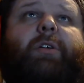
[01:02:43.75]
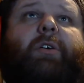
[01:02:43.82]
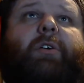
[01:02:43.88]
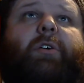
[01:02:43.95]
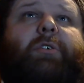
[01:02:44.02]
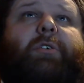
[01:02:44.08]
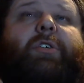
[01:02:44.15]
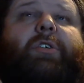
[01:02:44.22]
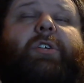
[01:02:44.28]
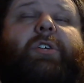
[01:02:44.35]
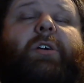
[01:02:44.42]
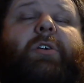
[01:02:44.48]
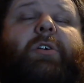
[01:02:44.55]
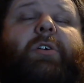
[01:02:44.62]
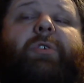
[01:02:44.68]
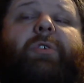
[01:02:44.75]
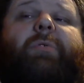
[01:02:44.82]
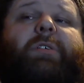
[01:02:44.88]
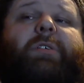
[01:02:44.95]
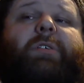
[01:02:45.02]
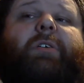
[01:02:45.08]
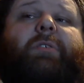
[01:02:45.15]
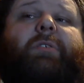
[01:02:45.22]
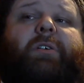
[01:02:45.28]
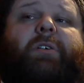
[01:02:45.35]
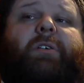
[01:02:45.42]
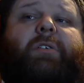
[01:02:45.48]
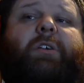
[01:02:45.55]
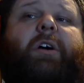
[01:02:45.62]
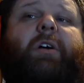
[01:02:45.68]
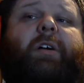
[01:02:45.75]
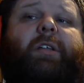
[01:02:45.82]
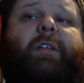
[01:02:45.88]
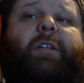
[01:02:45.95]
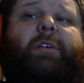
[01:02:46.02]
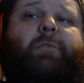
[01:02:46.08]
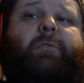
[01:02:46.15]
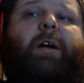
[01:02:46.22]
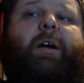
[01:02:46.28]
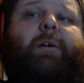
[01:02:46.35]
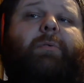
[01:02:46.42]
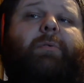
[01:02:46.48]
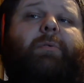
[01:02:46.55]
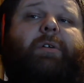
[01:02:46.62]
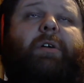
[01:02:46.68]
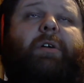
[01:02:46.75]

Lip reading: Her two skills are target the ground.